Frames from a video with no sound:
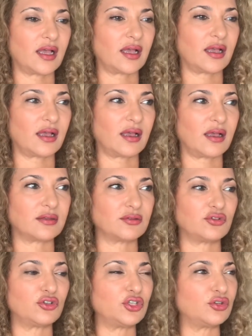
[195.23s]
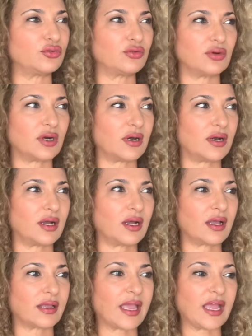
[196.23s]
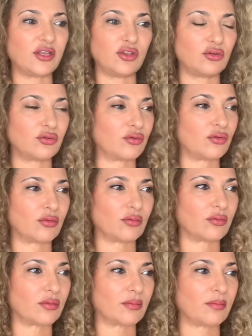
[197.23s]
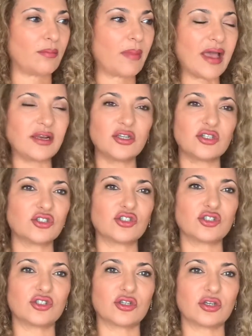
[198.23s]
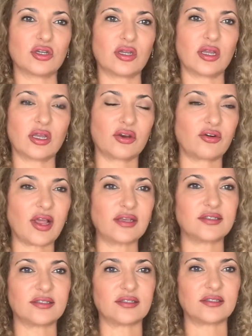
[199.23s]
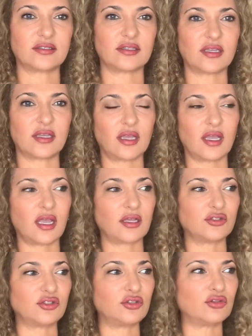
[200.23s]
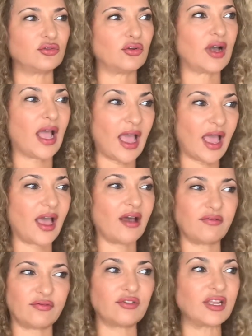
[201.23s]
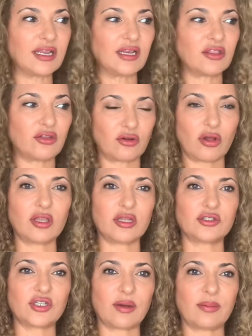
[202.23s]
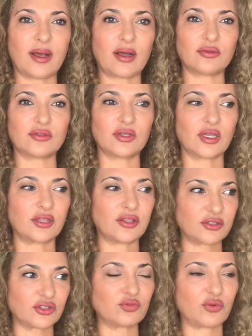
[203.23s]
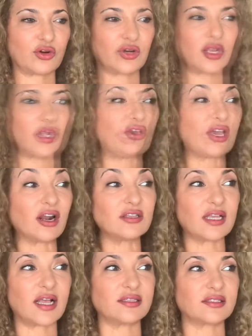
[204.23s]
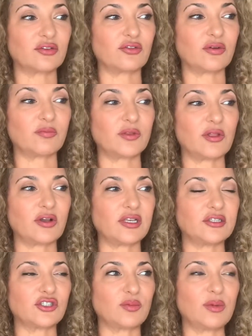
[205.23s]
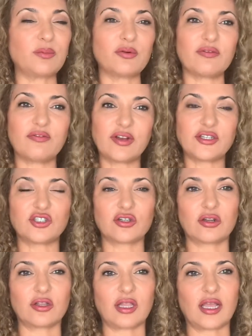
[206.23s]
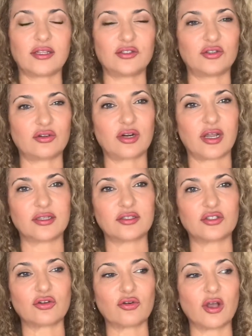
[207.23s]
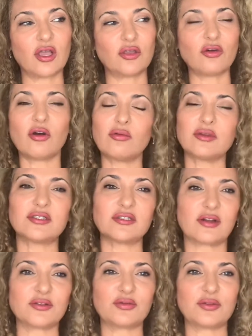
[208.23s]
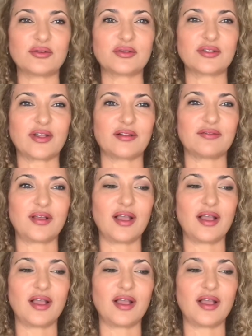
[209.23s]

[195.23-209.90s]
Can you manage a crisis? Do you have really the knowledge about this work? You cannot ask your employees to be professional and you're not. So you always start with yourself.